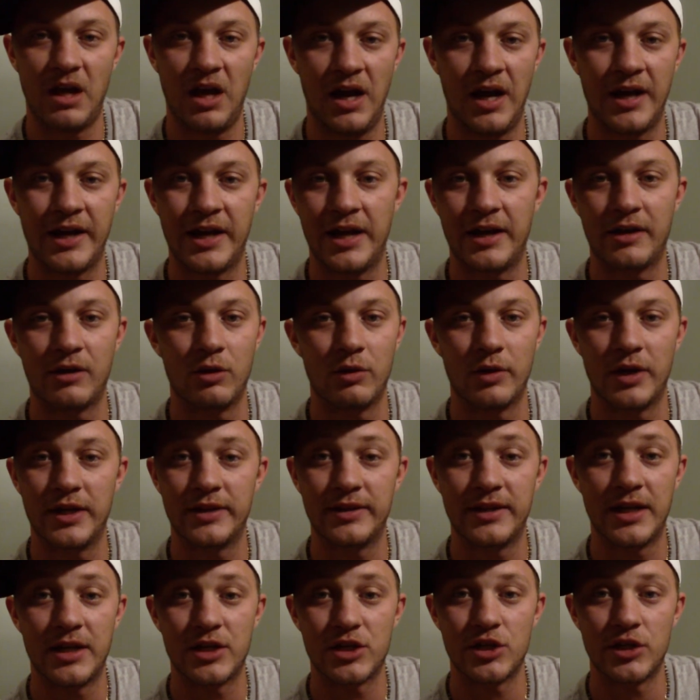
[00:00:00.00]
I gotta go
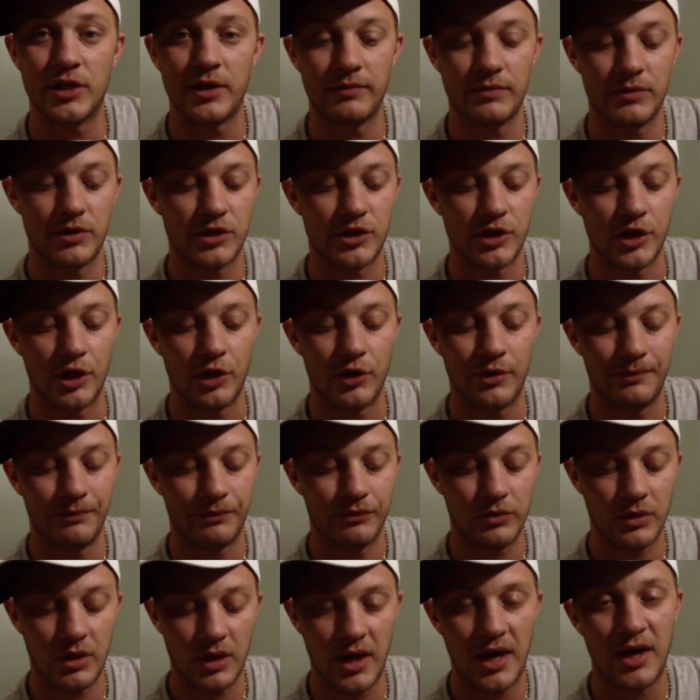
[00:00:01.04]
get that shit. So
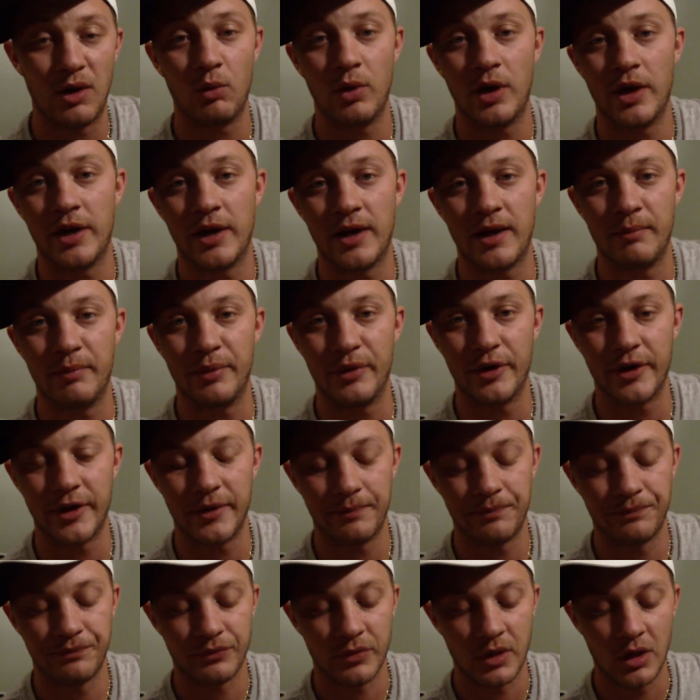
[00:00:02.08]
I went and I bought it,